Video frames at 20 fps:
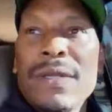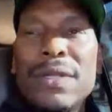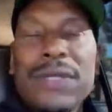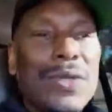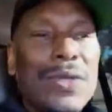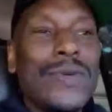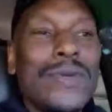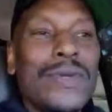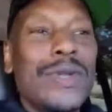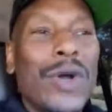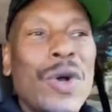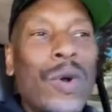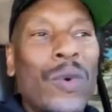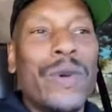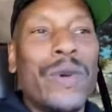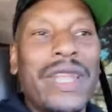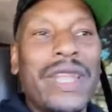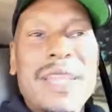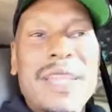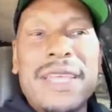Do you know
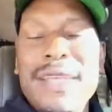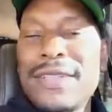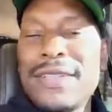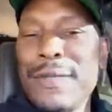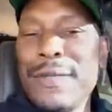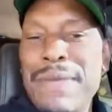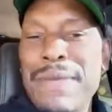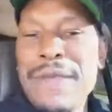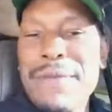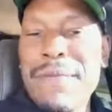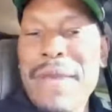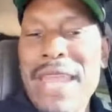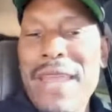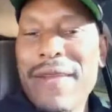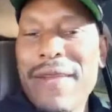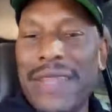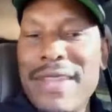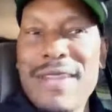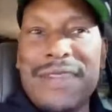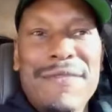what it is to be
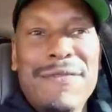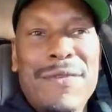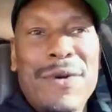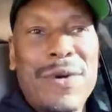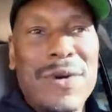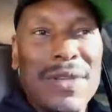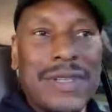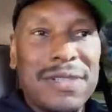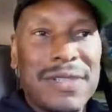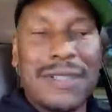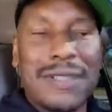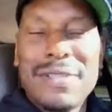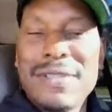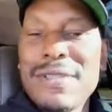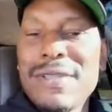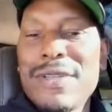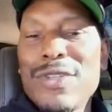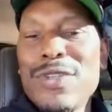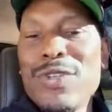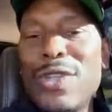married and divorced?
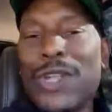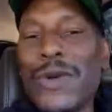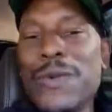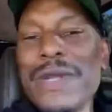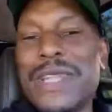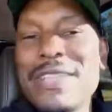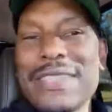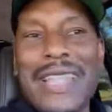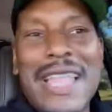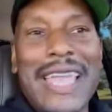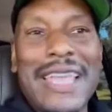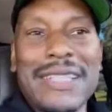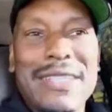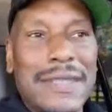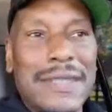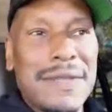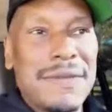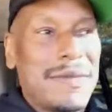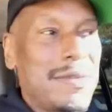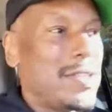You know what it's like
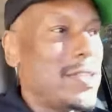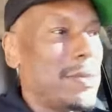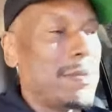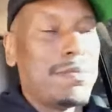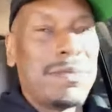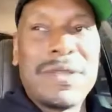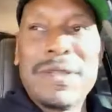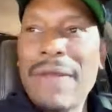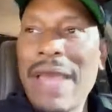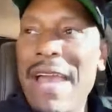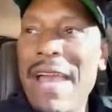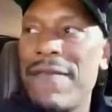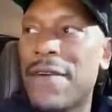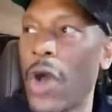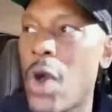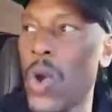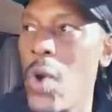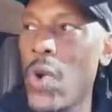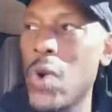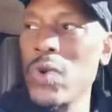to have
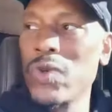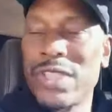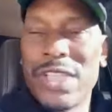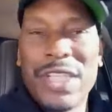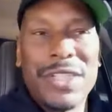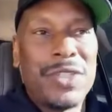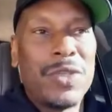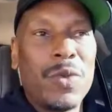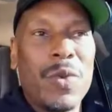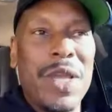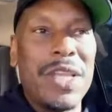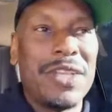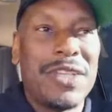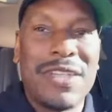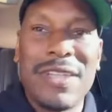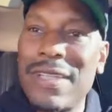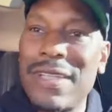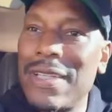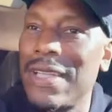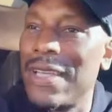a whole
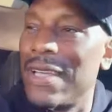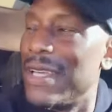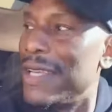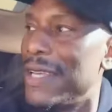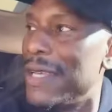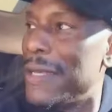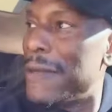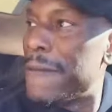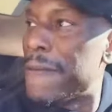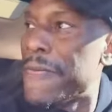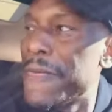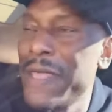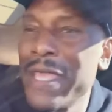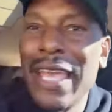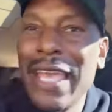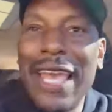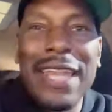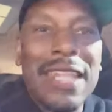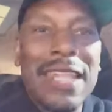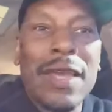situation
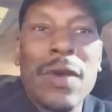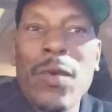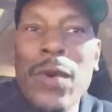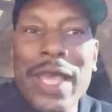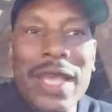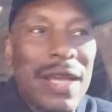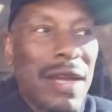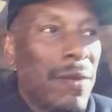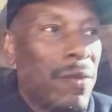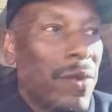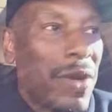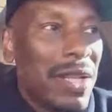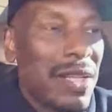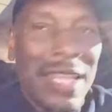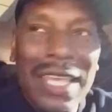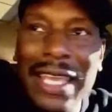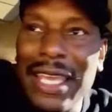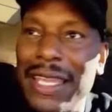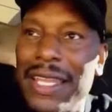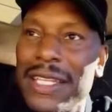and then wake up one
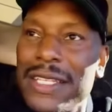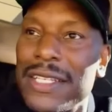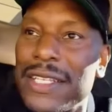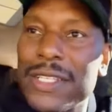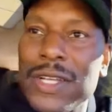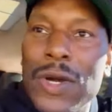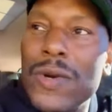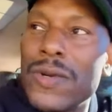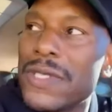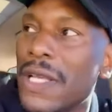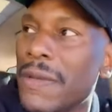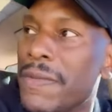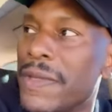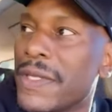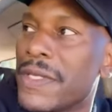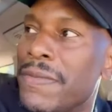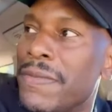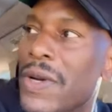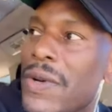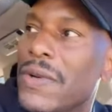day and it just goes up
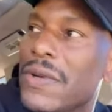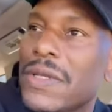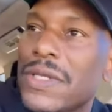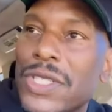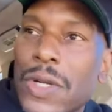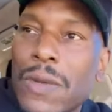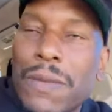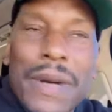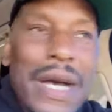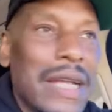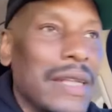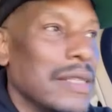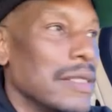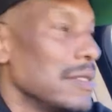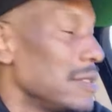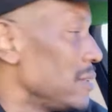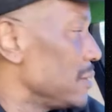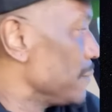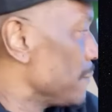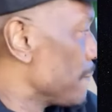in smoke? Joe
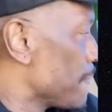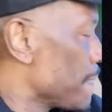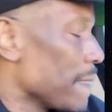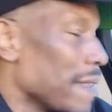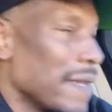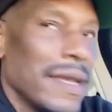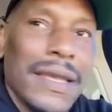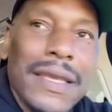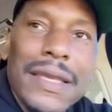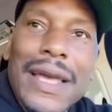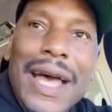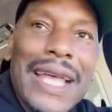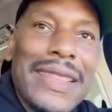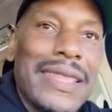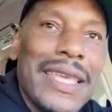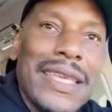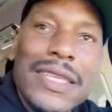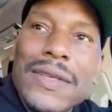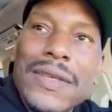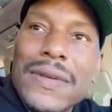Buttons, I
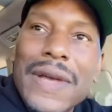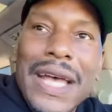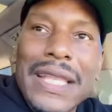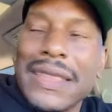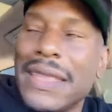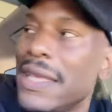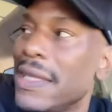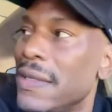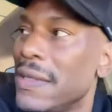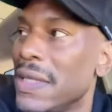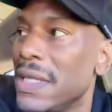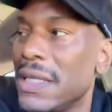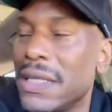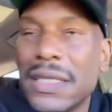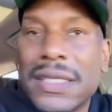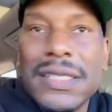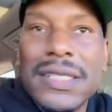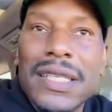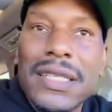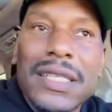think you need
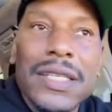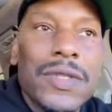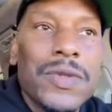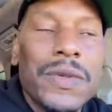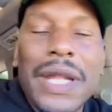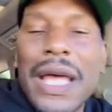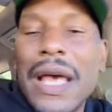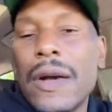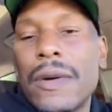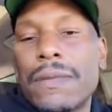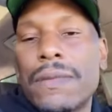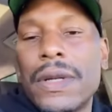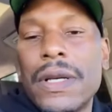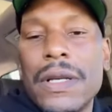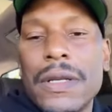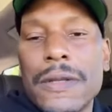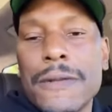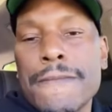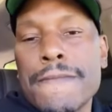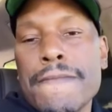to sit this one out,
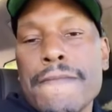bro.